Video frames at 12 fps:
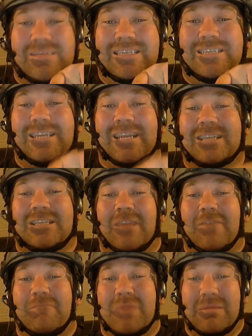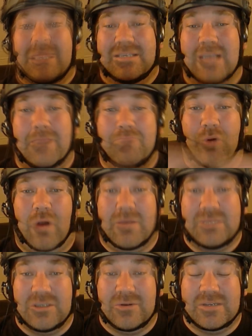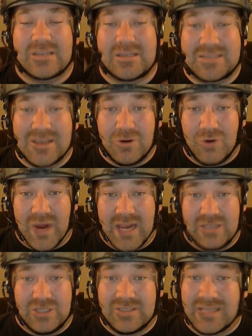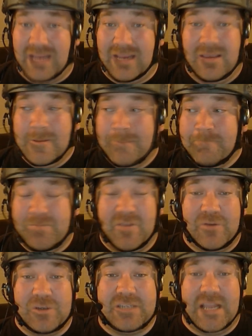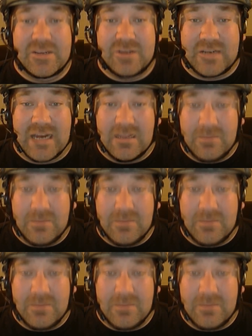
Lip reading: sticks of BBs. I promise you, and it's going to sound great, just like the first day you took it out of the